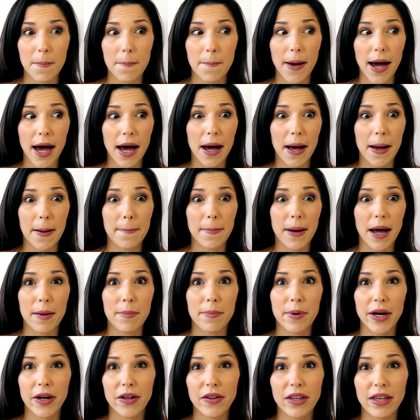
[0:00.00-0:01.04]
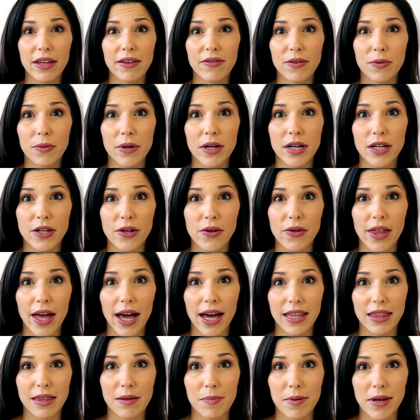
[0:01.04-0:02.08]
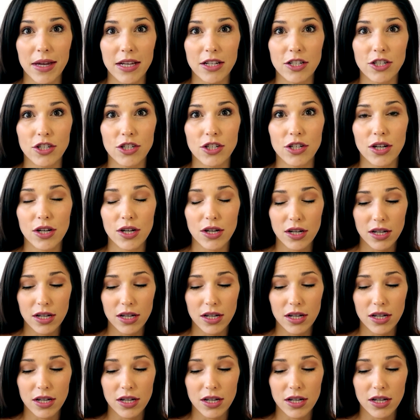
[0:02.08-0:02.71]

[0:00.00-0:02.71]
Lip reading: I barely even want to do that at the beach.